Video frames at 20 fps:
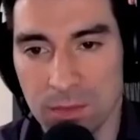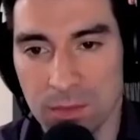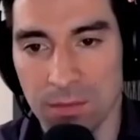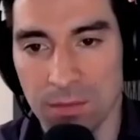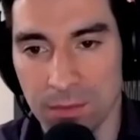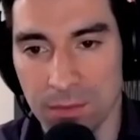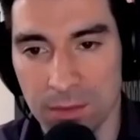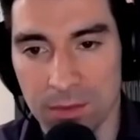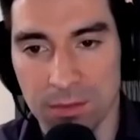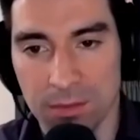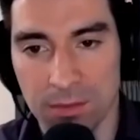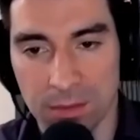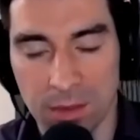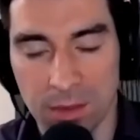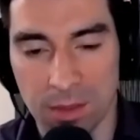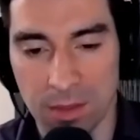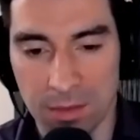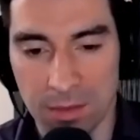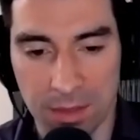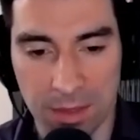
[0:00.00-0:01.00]
Definitely.
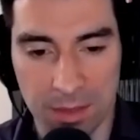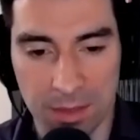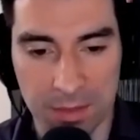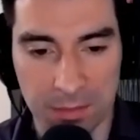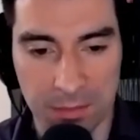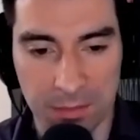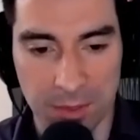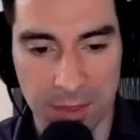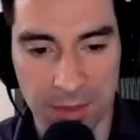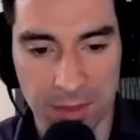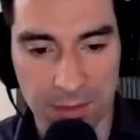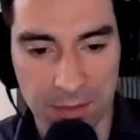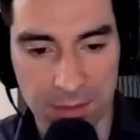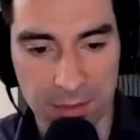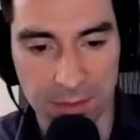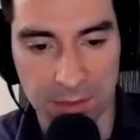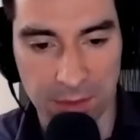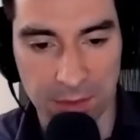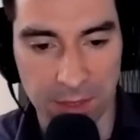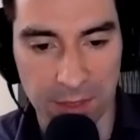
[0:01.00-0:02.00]
No, I think that's some great
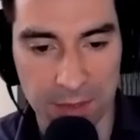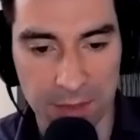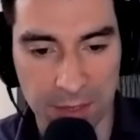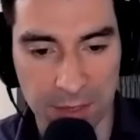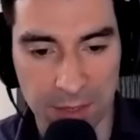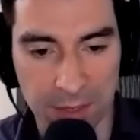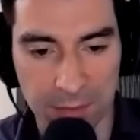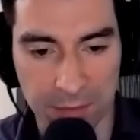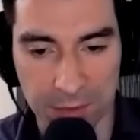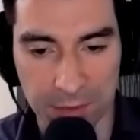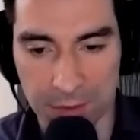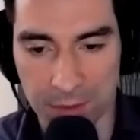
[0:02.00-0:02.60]
great insights for